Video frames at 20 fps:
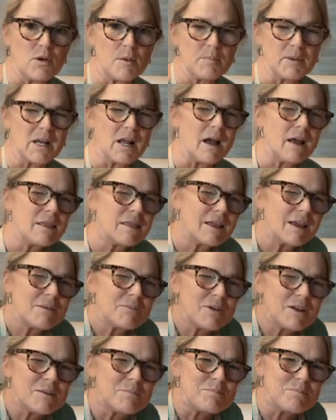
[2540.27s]
But I think I'm
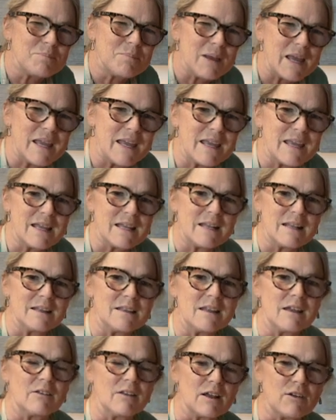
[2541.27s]
gonna bake it in
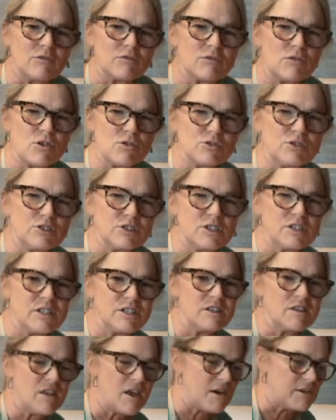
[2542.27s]
there, like roast it
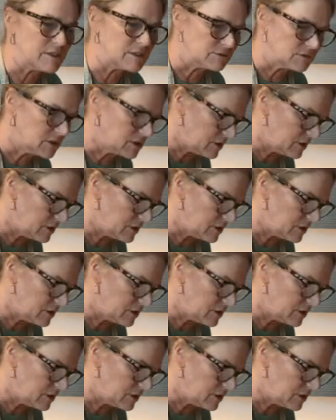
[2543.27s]
in there to really